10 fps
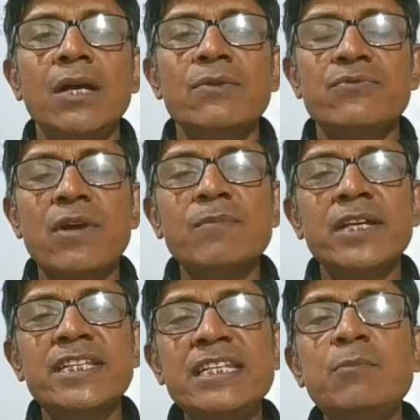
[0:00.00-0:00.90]
from the
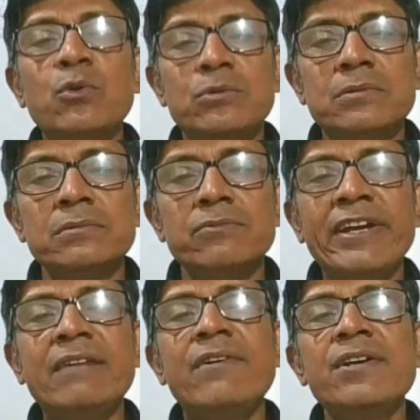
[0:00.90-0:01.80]
keyboard.
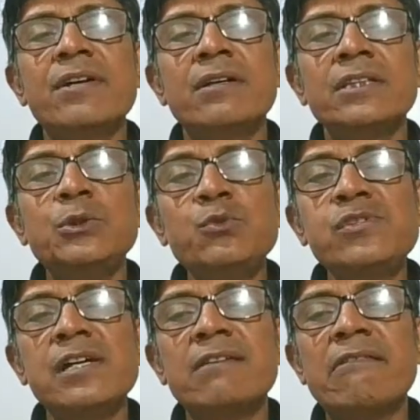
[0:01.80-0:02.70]
Whenever user